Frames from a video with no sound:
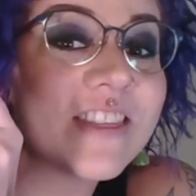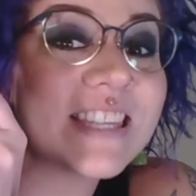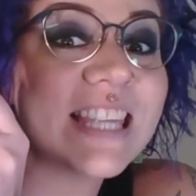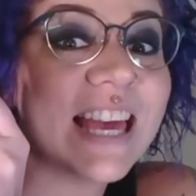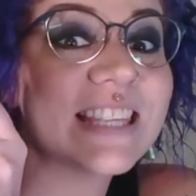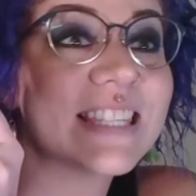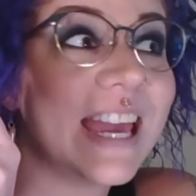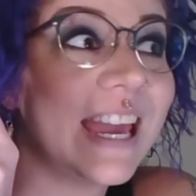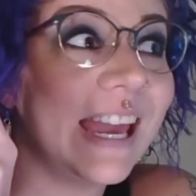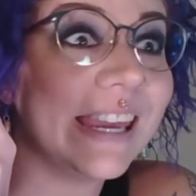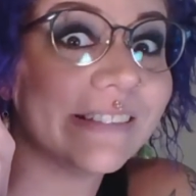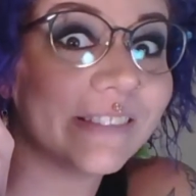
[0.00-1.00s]
this has
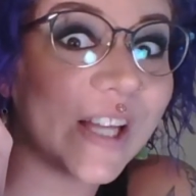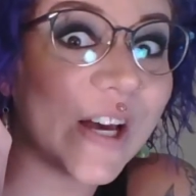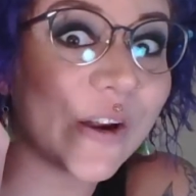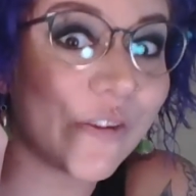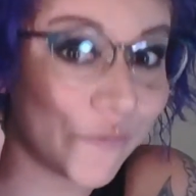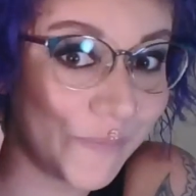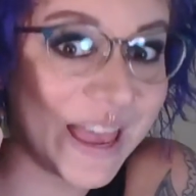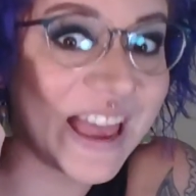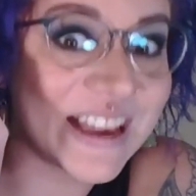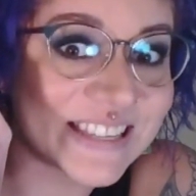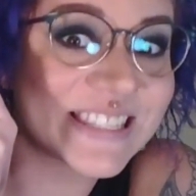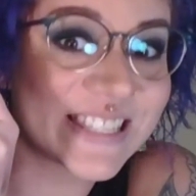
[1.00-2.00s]
a lot of
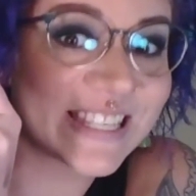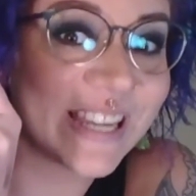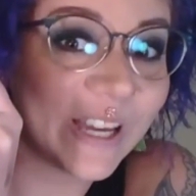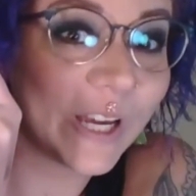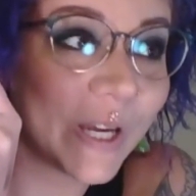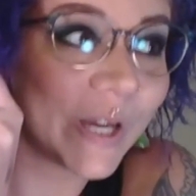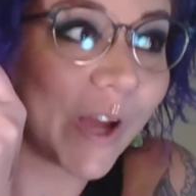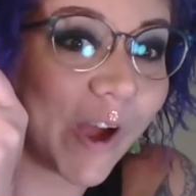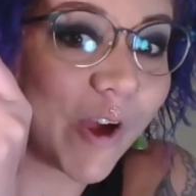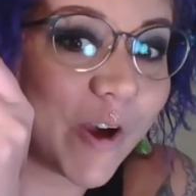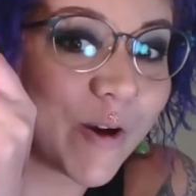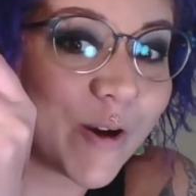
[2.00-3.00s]
mass
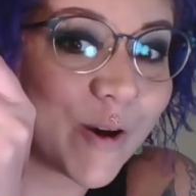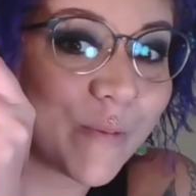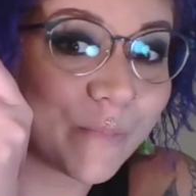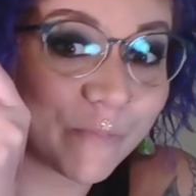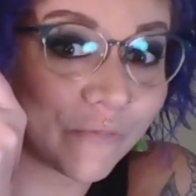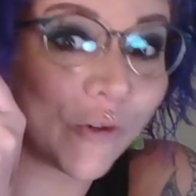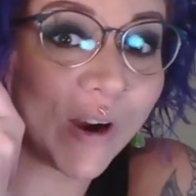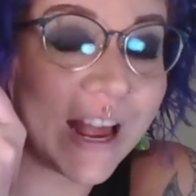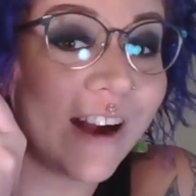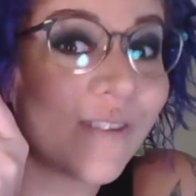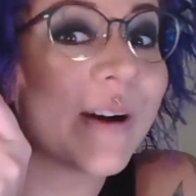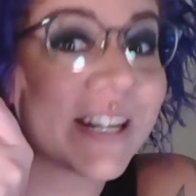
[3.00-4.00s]
for
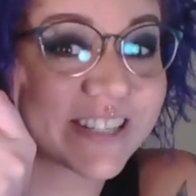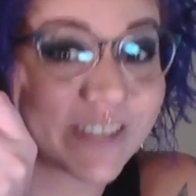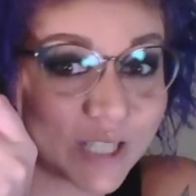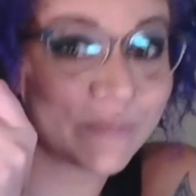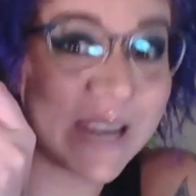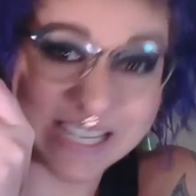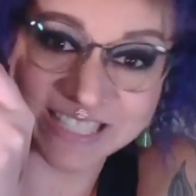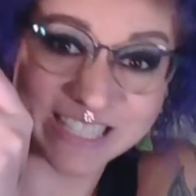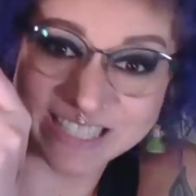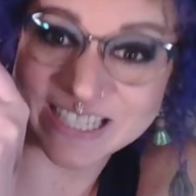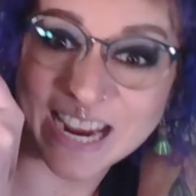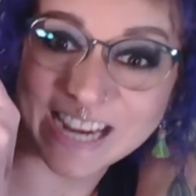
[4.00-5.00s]
how much space
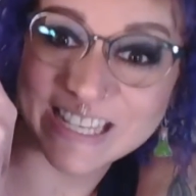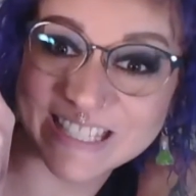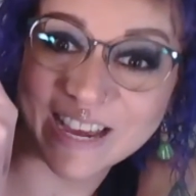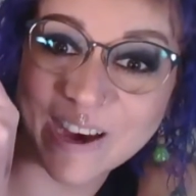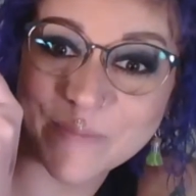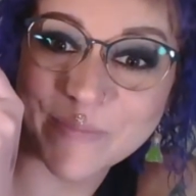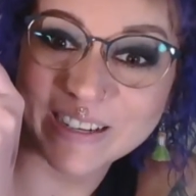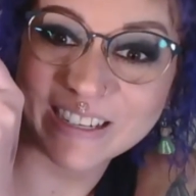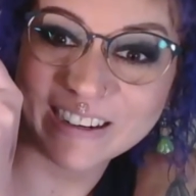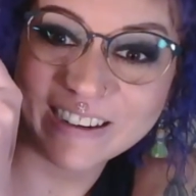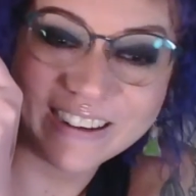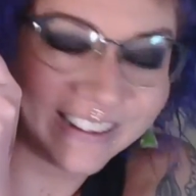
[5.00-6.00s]
it takes up.
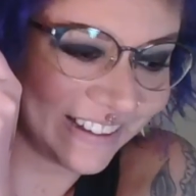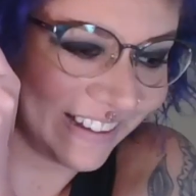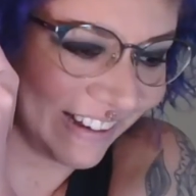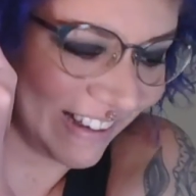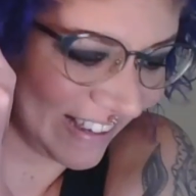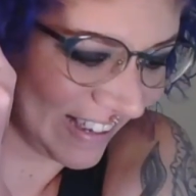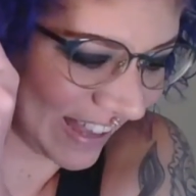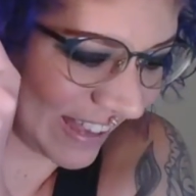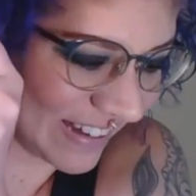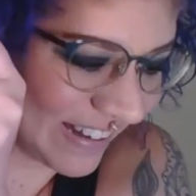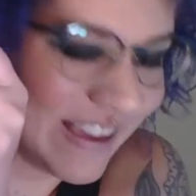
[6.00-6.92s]
And